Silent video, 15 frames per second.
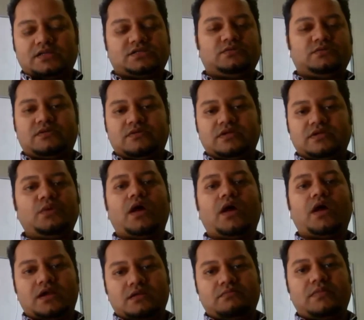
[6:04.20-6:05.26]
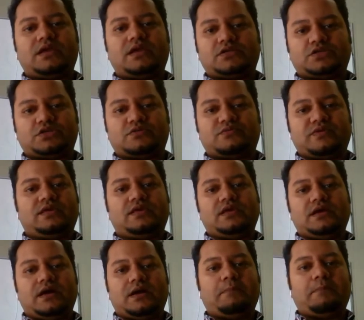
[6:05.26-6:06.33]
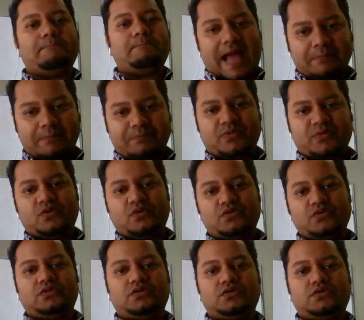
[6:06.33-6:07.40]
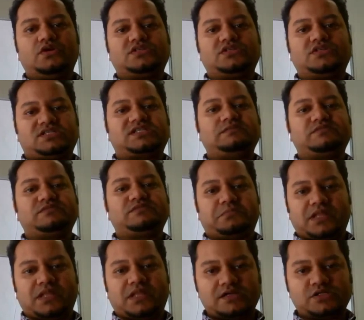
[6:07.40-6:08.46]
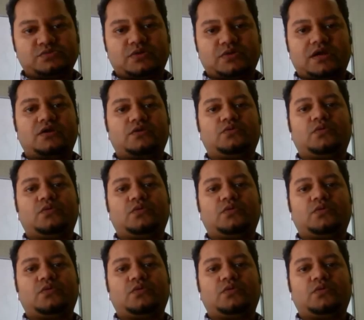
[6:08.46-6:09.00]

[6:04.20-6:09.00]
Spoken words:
So we really wanted to make sure we map who those systems players were,